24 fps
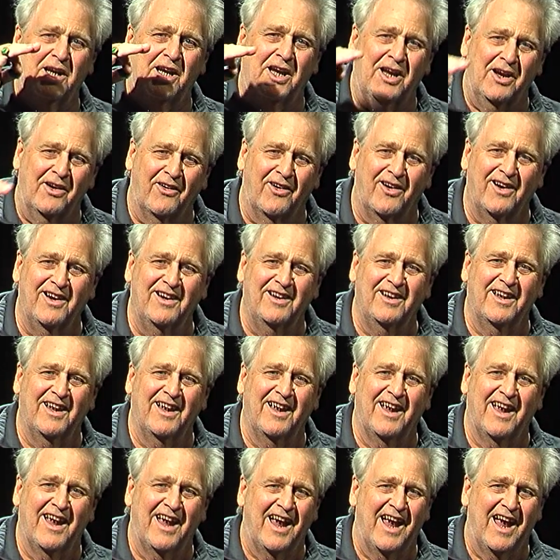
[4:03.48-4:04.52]
hear
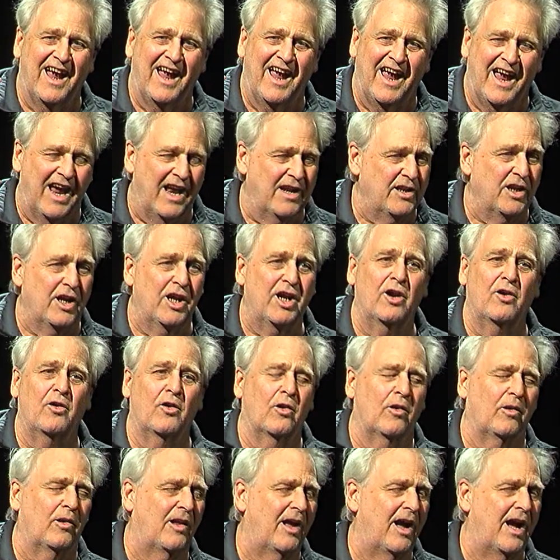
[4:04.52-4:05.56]
it, and you hear
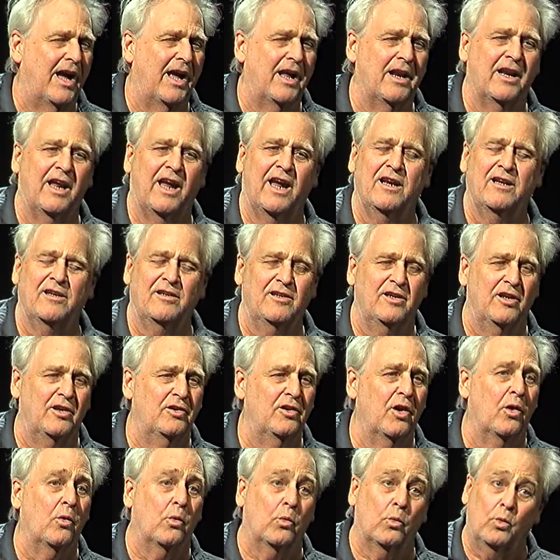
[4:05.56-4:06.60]
it a lot, and you
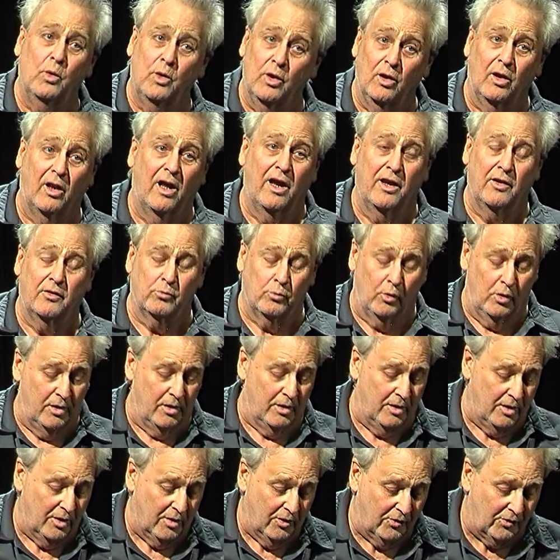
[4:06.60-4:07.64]
don't realize what
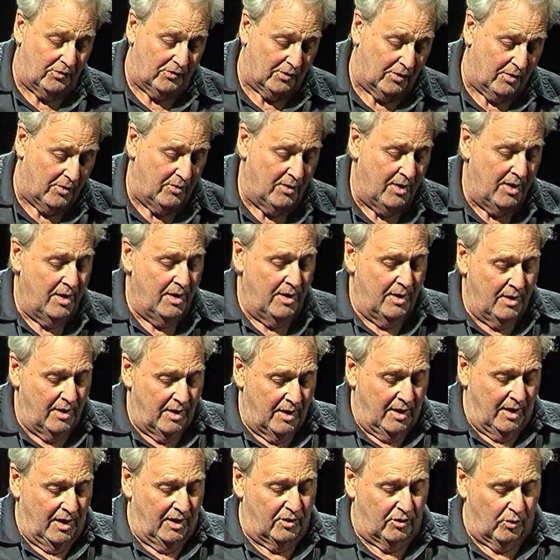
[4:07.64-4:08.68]
it is. So
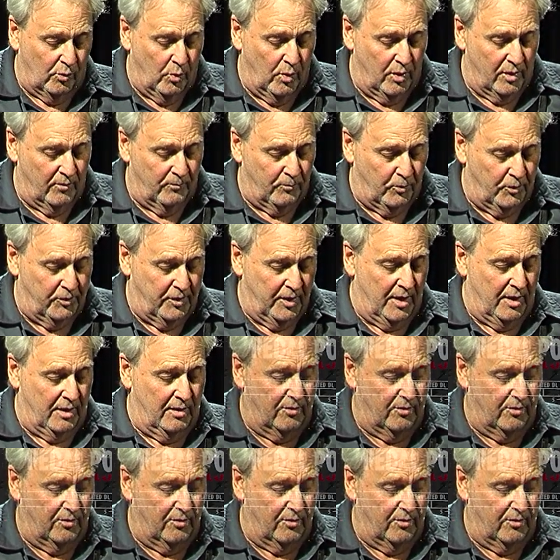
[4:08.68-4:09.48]
it's a wonderful thing.